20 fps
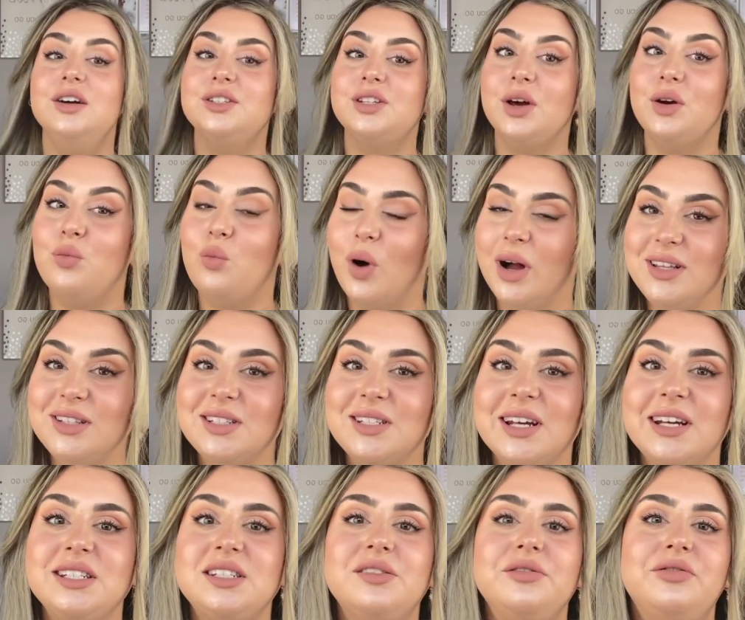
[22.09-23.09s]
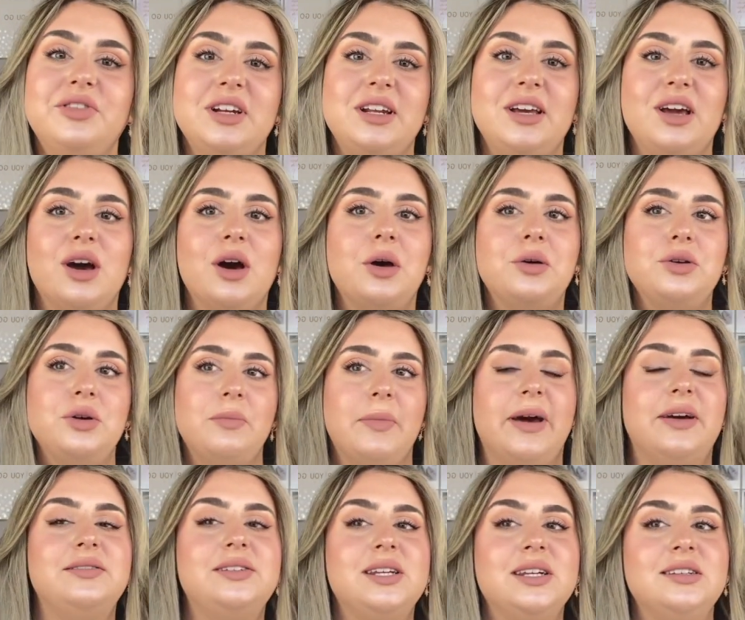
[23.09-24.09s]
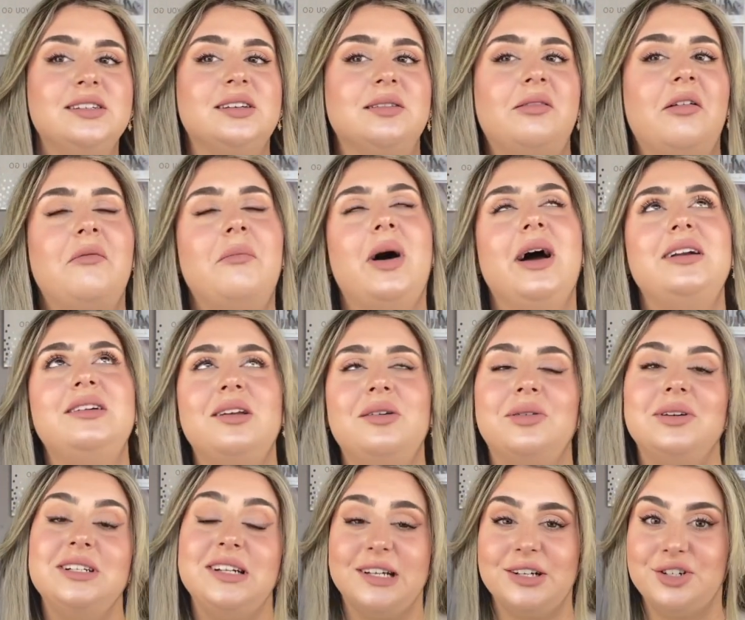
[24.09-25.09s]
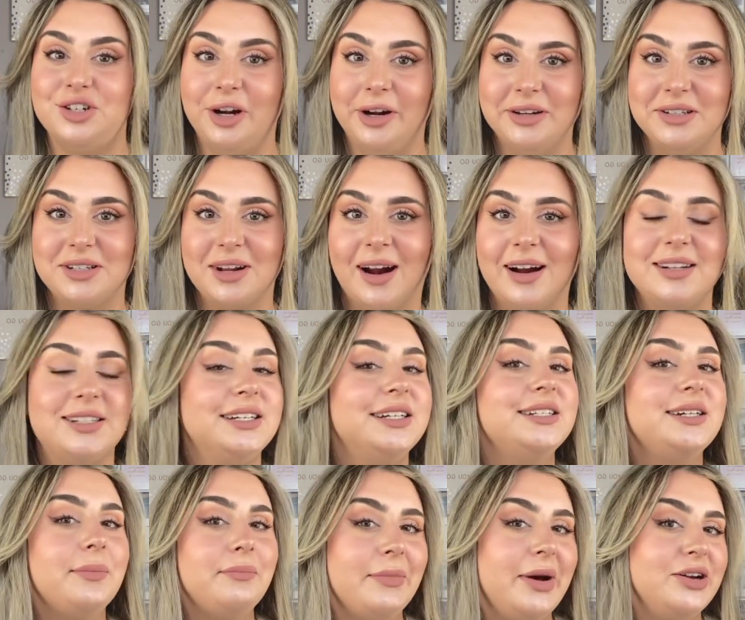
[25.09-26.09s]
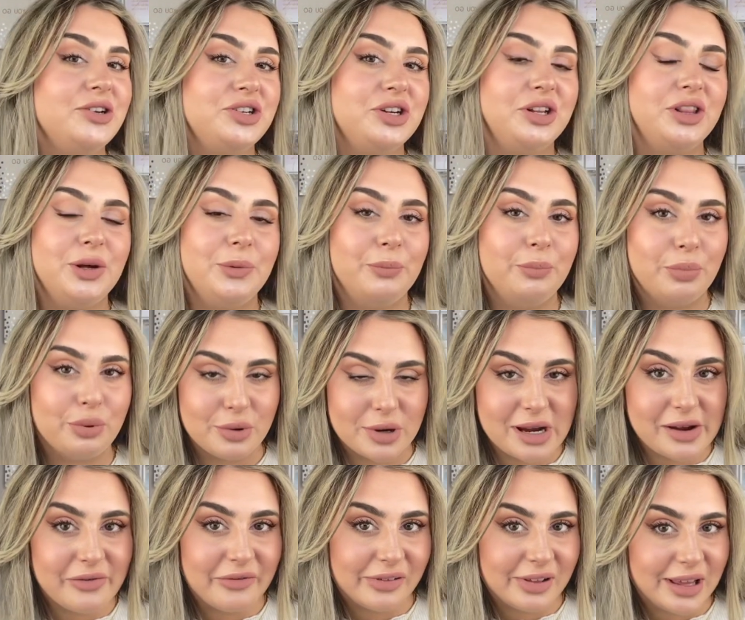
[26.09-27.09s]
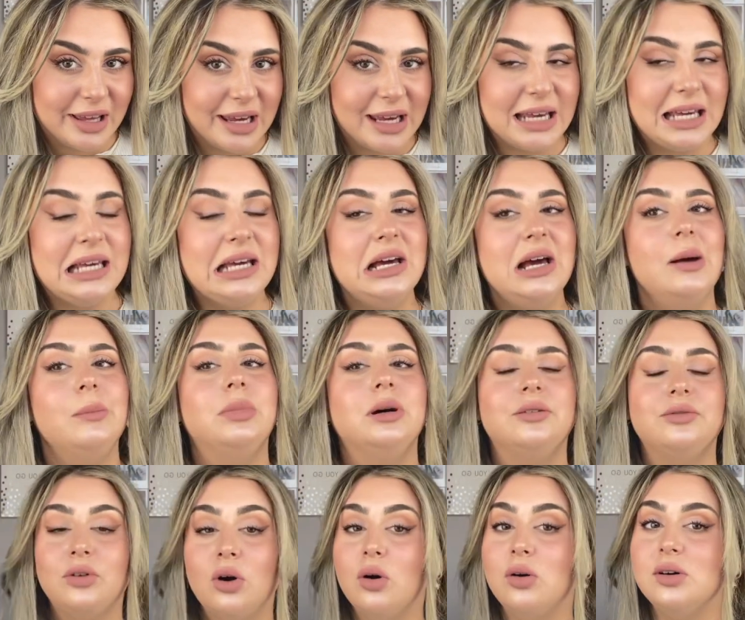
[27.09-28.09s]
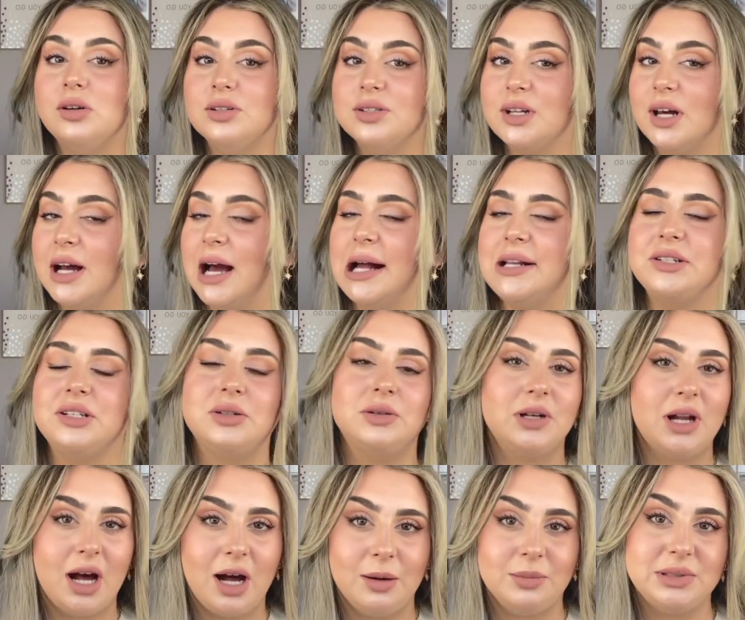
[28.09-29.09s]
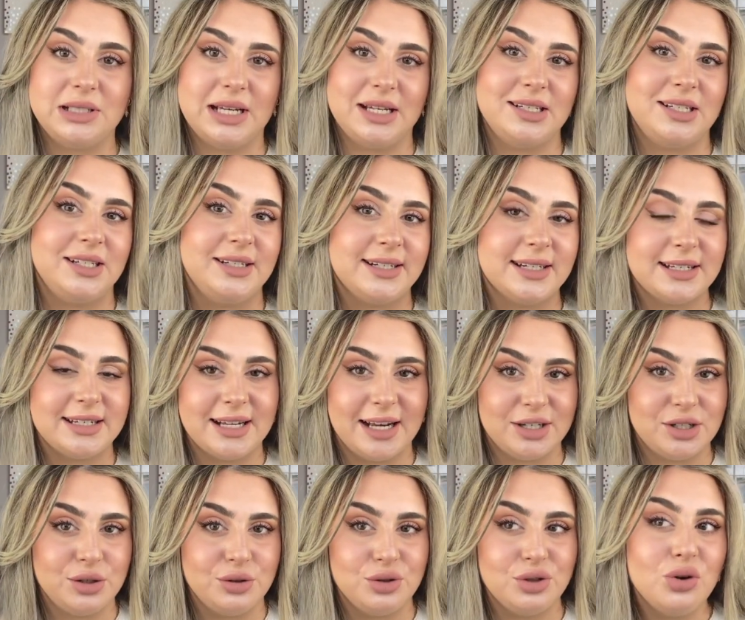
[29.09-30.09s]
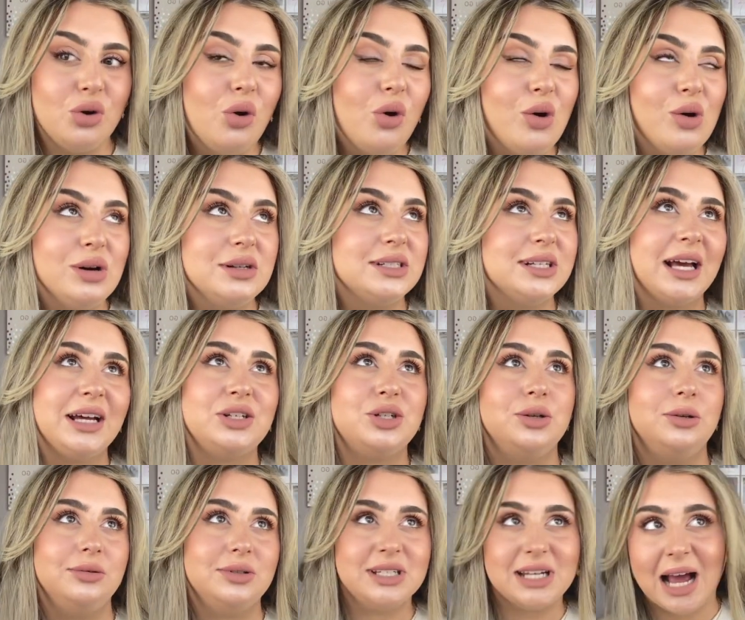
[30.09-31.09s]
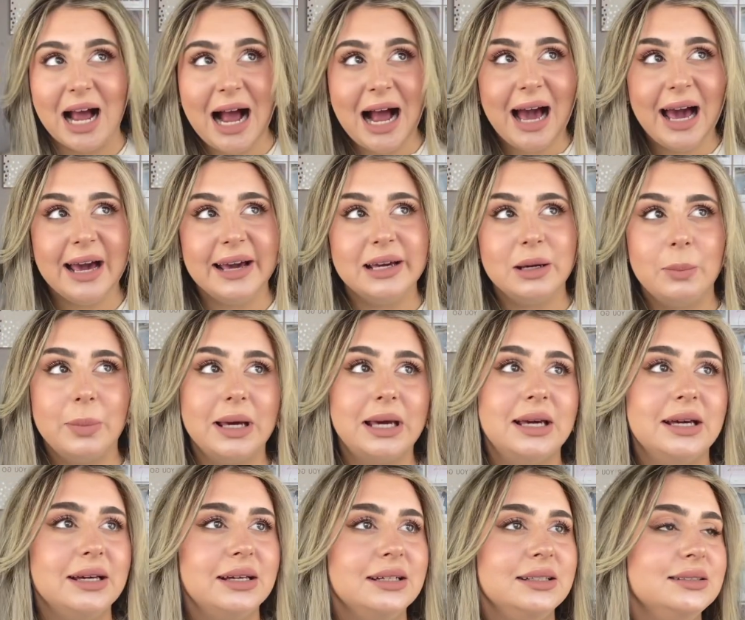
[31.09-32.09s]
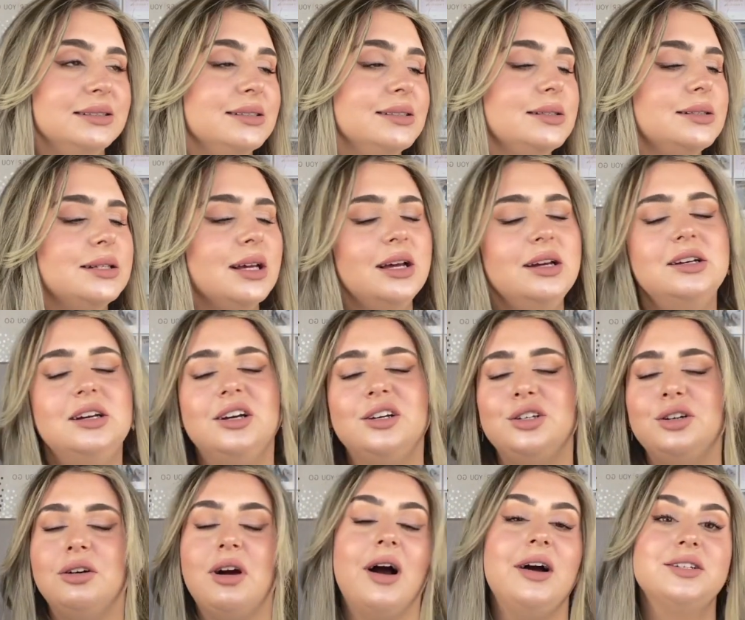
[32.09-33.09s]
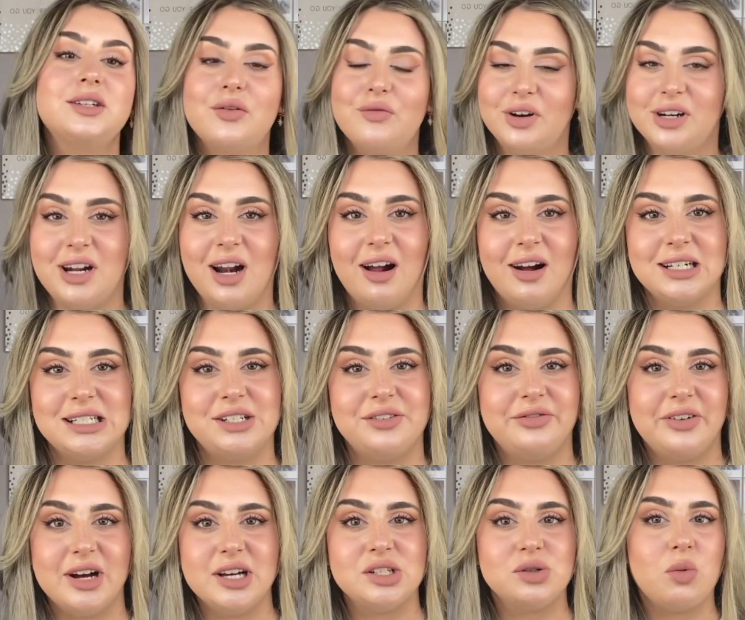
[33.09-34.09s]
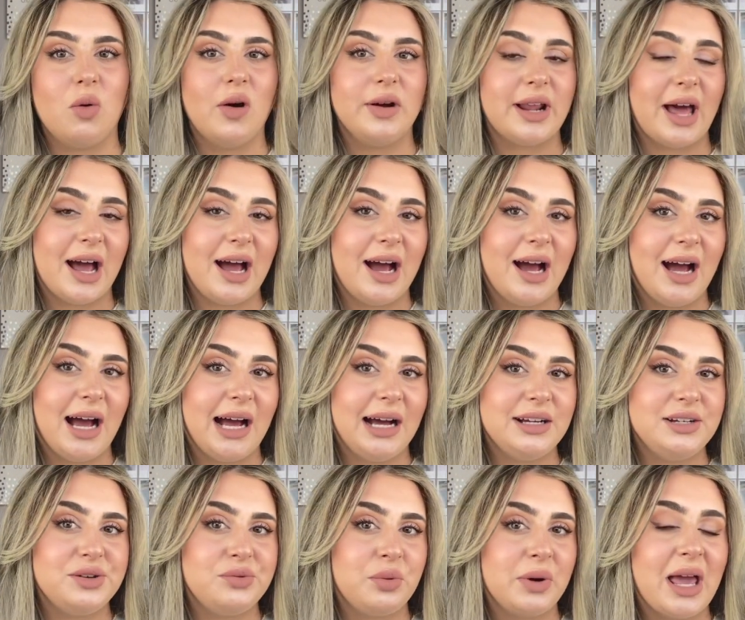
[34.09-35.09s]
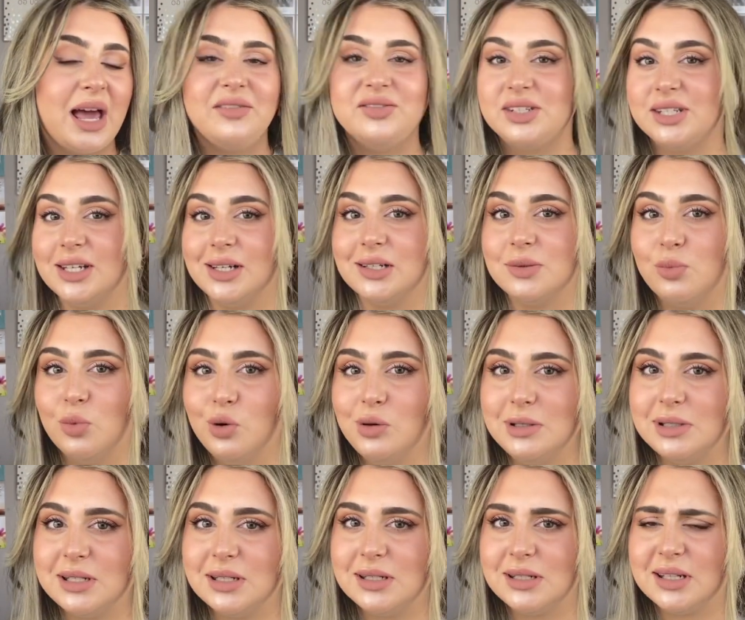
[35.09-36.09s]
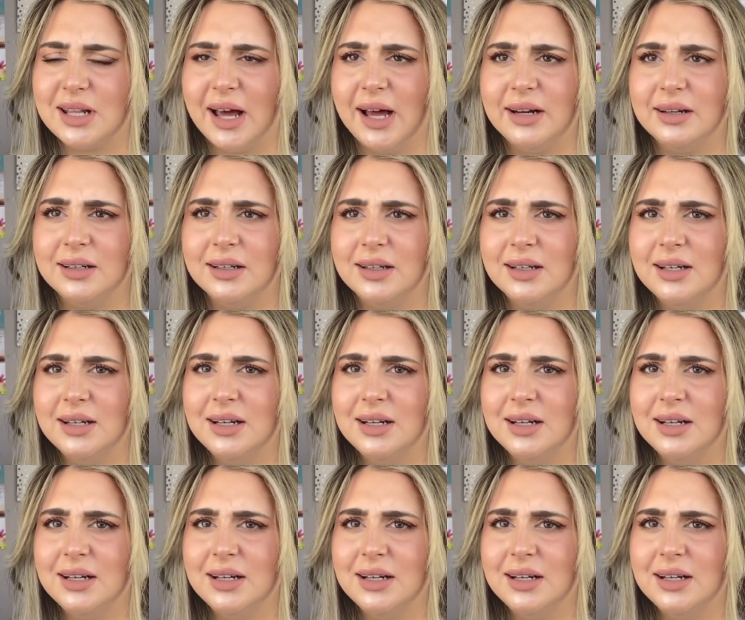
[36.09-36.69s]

So in Wednesday's video, you may have seen some of my new additions. I did mention them briefly, but of course I had to do an updated tattoo tour, tattoo tag, because you guys really liked the first one and we have six more since then.